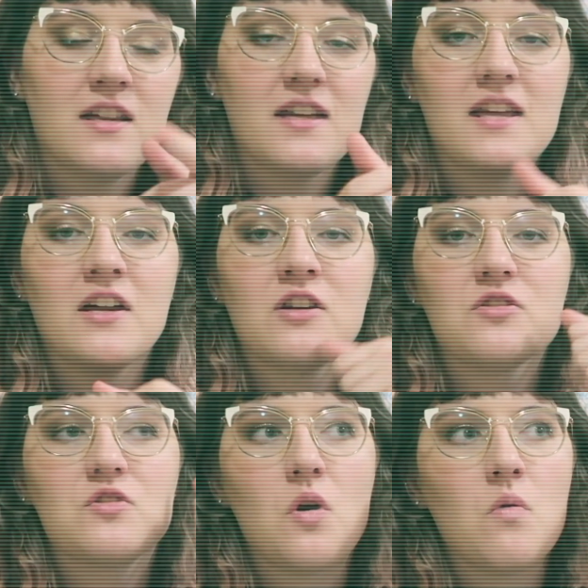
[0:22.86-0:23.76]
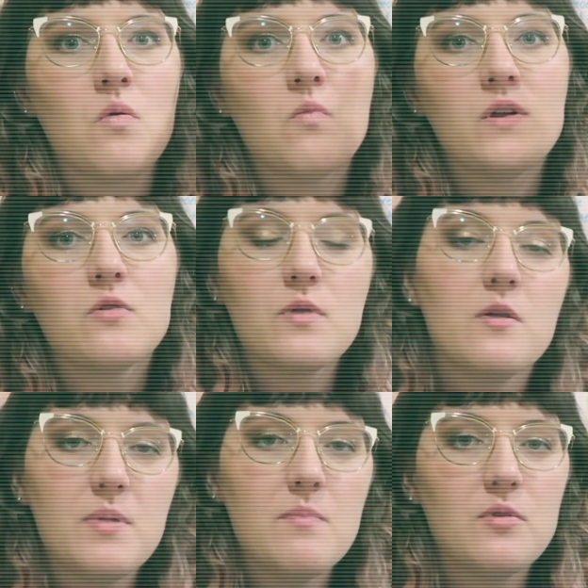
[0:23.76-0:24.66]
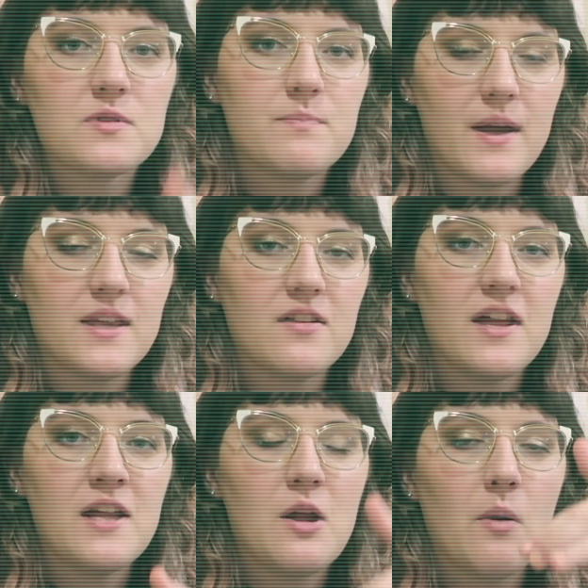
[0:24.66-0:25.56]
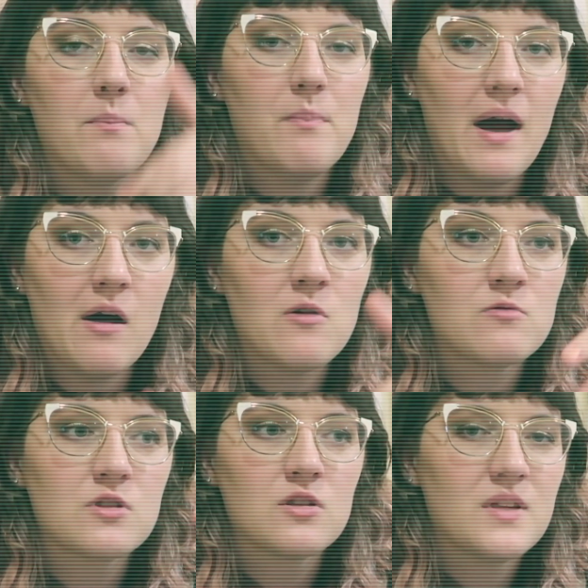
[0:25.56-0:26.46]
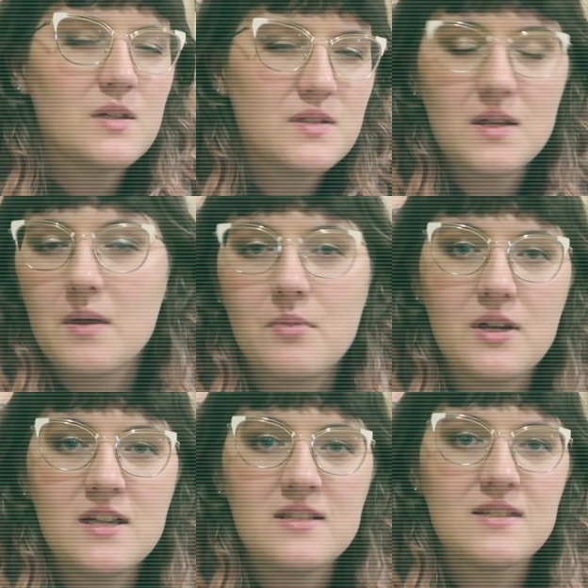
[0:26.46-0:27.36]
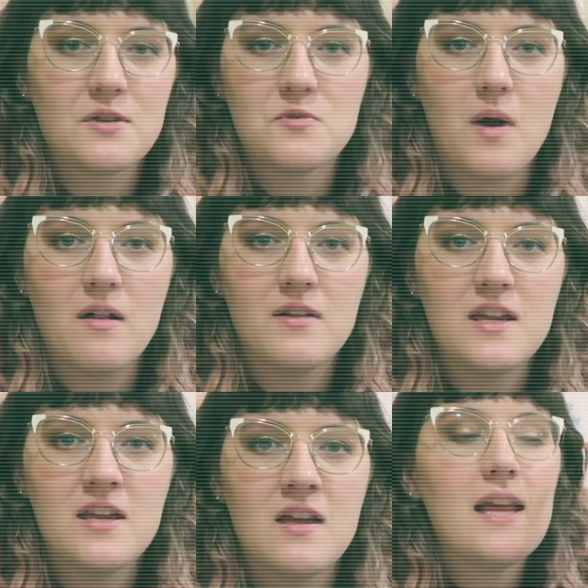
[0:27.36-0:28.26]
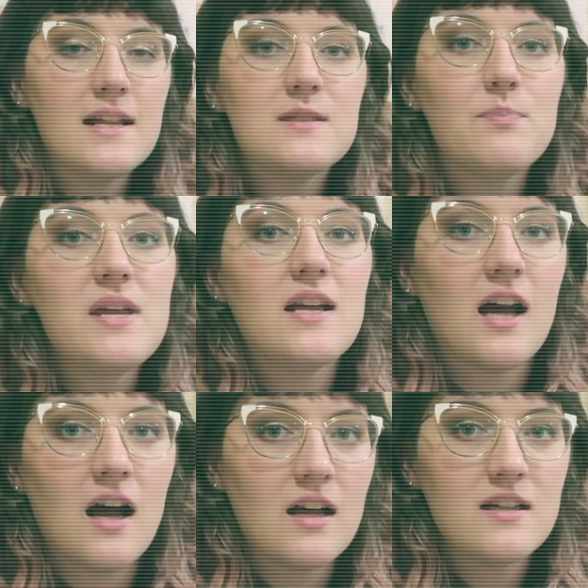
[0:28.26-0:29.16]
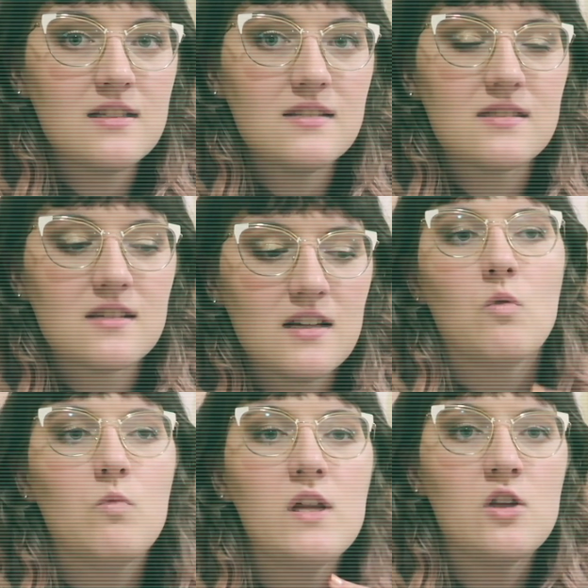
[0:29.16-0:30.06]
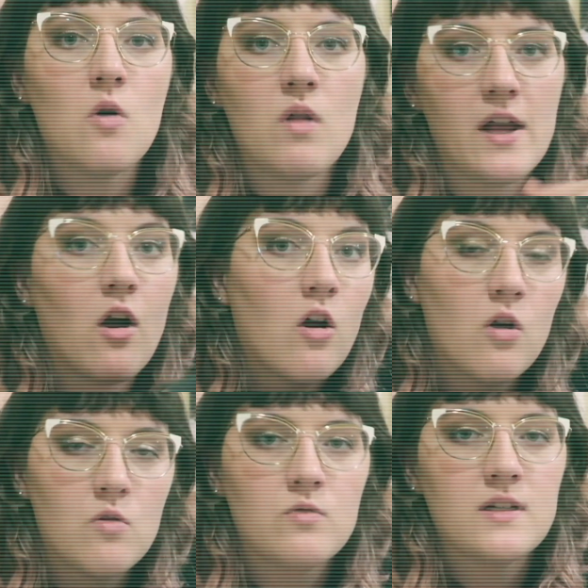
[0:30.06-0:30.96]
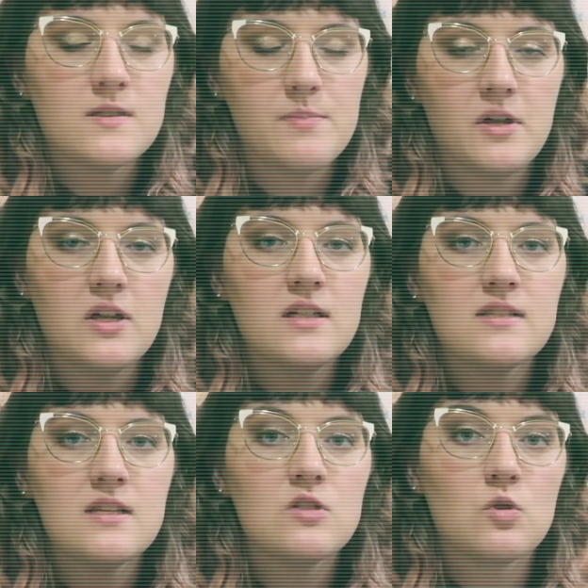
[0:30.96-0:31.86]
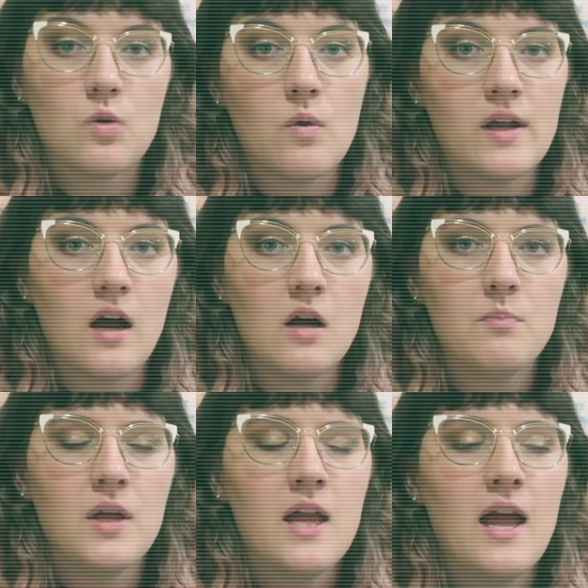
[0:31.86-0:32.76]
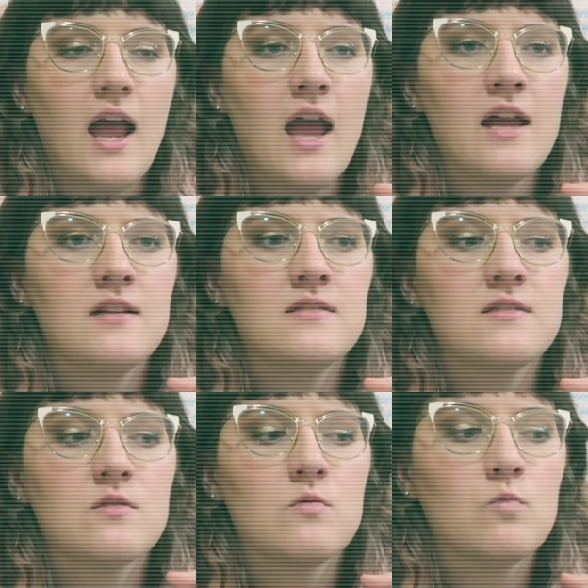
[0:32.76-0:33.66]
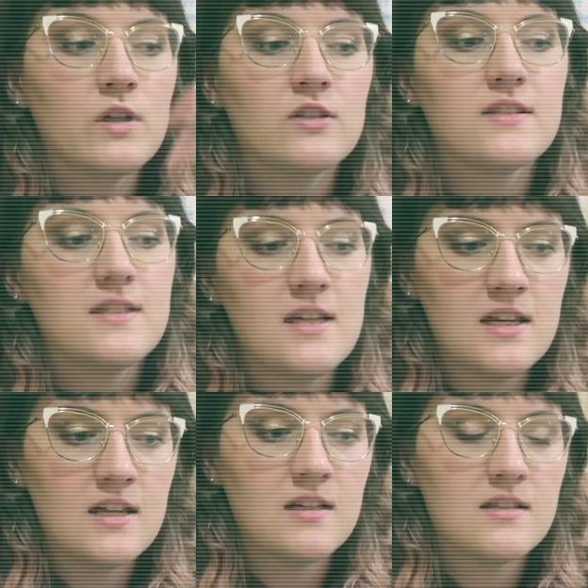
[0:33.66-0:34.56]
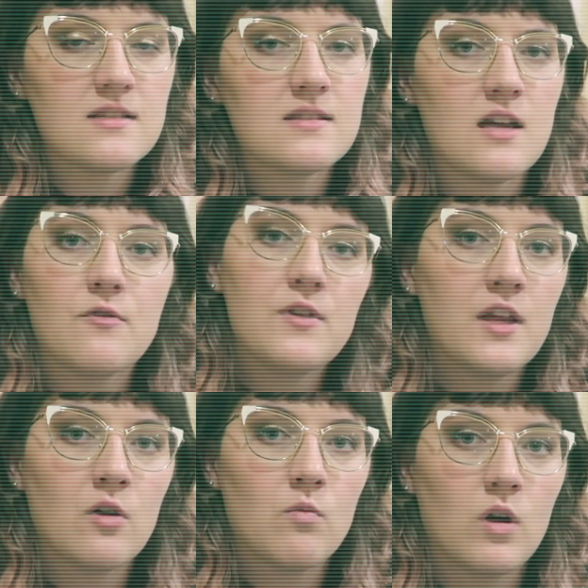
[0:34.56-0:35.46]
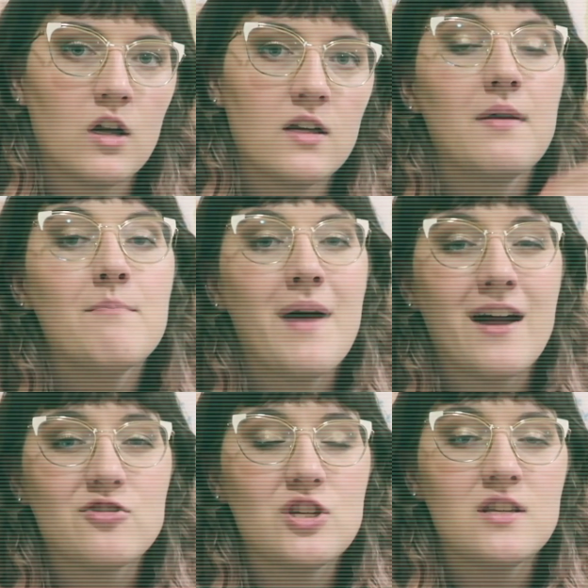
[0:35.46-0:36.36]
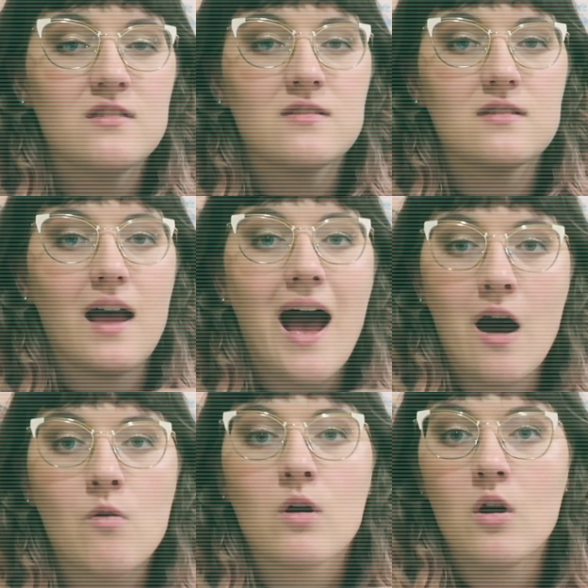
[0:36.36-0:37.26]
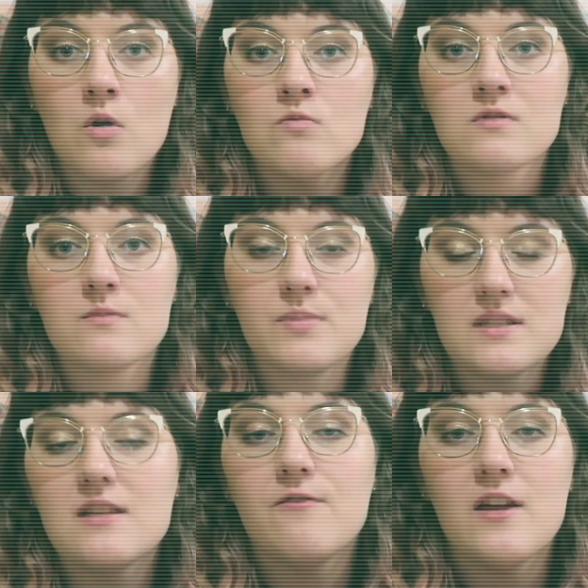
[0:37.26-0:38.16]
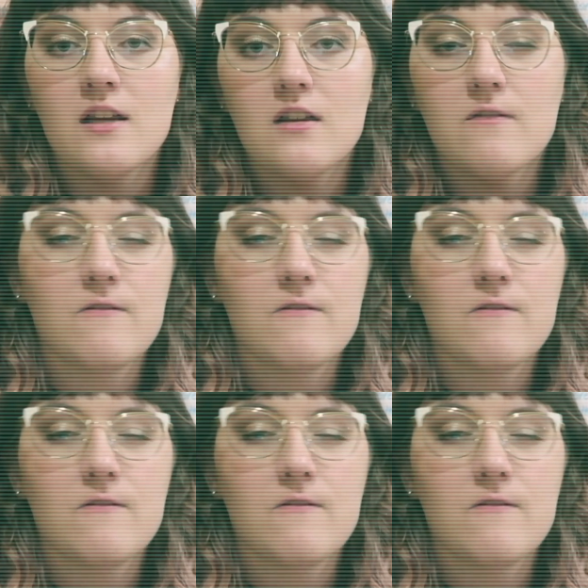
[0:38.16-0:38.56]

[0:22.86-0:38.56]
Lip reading: Leah here. So when queer people speculate about celebrities' sexuality, it's because we know like our own experiences growing up, and we're seeing stuff in their work that matches our own specific